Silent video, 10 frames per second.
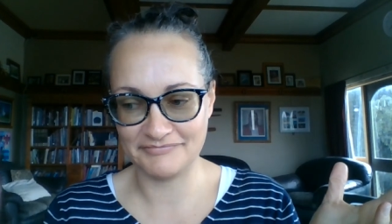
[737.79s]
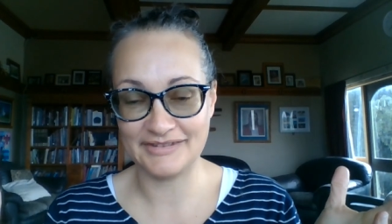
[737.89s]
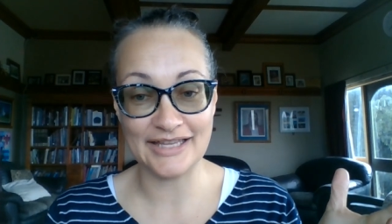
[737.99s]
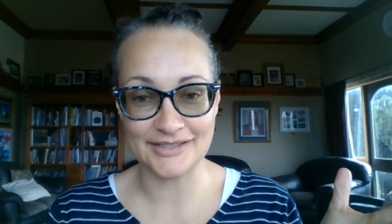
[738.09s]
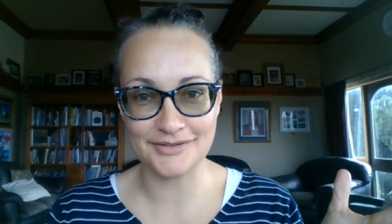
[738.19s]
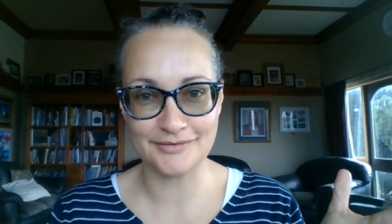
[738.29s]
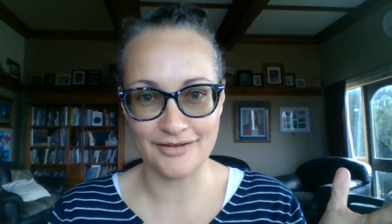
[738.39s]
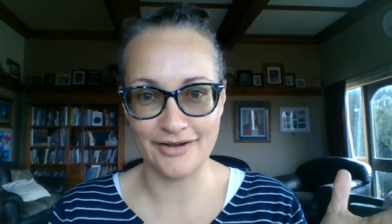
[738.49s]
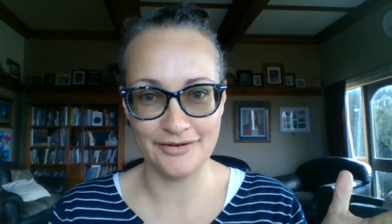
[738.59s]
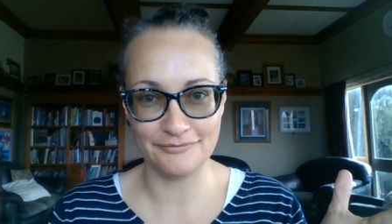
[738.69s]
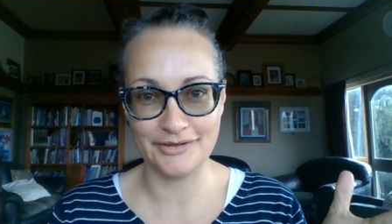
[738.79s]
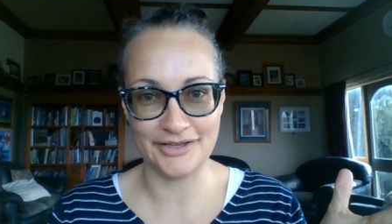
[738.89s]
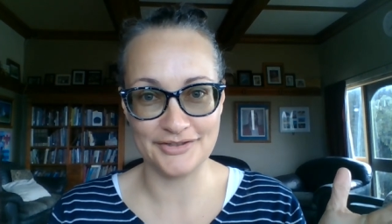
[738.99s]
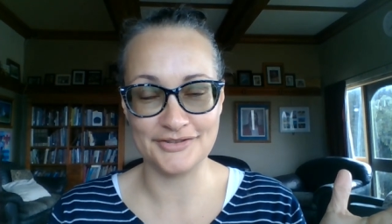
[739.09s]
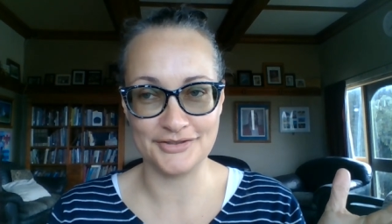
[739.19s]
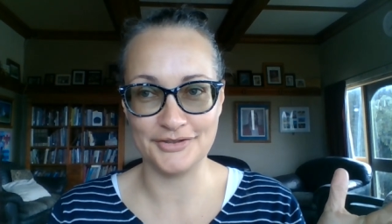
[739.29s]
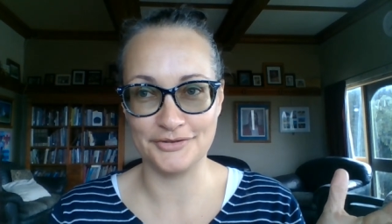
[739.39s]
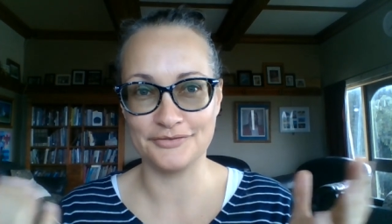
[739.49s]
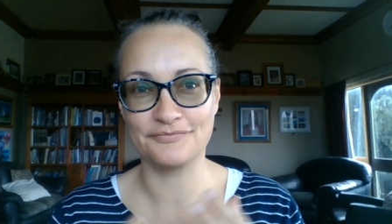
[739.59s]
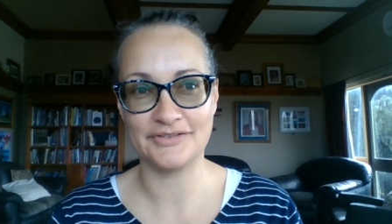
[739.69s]
that's kind of what I used to
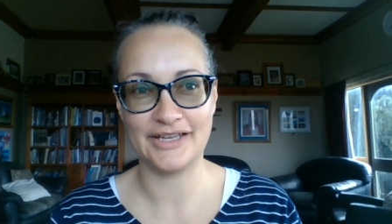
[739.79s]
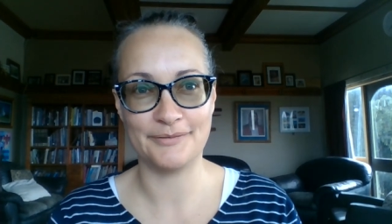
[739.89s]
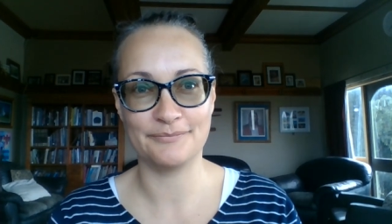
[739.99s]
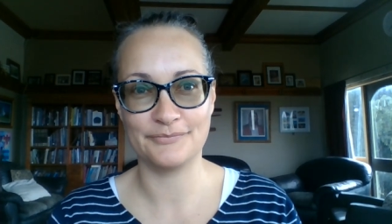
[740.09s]
do um,